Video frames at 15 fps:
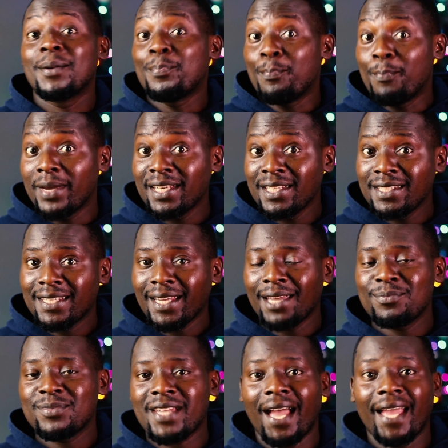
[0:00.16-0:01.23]
many
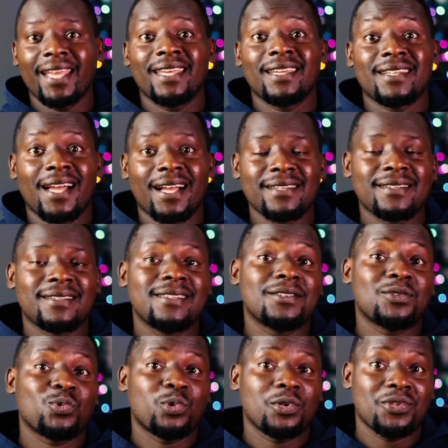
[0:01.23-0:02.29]
times I get asked
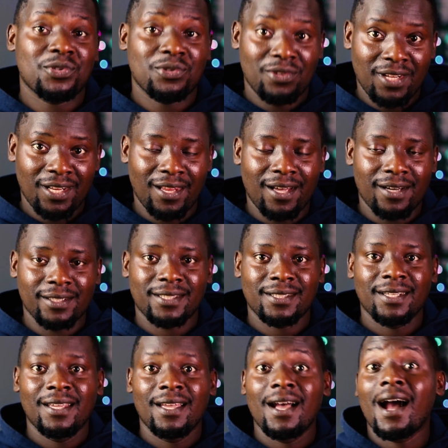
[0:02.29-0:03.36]
this question a lot.
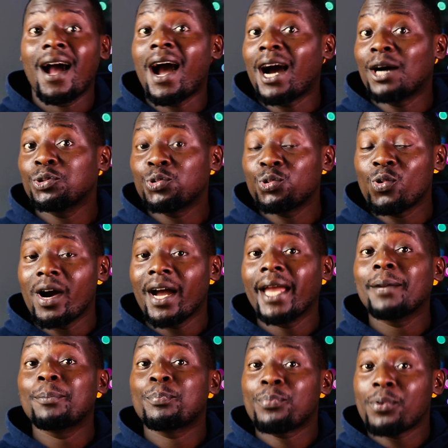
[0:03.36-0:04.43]
How do
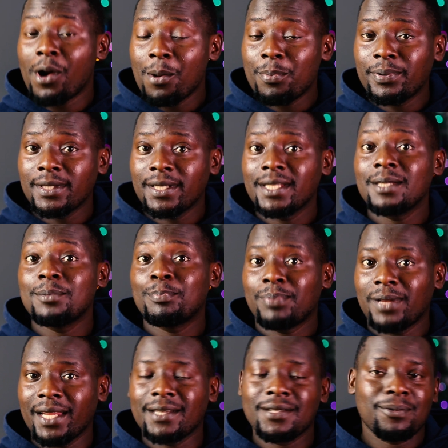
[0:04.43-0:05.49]
I properly
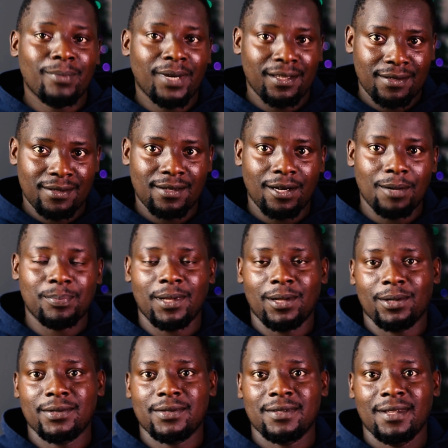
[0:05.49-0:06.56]
place my stop
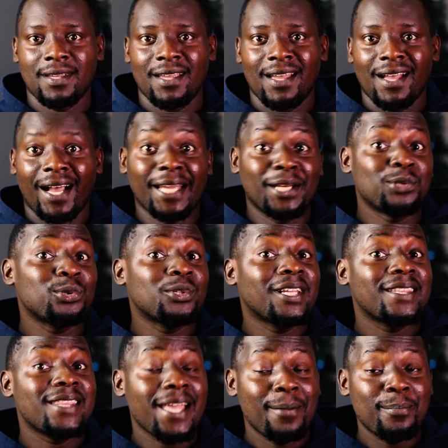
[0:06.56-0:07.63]
loss? I know
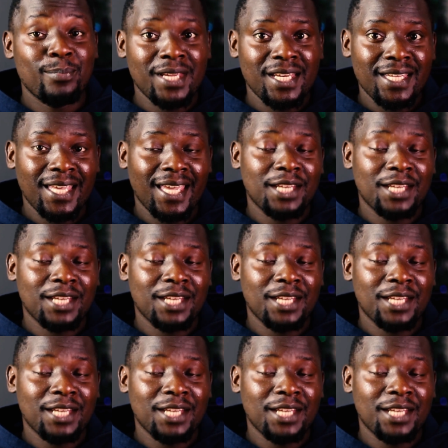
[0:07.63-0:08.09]
that there are many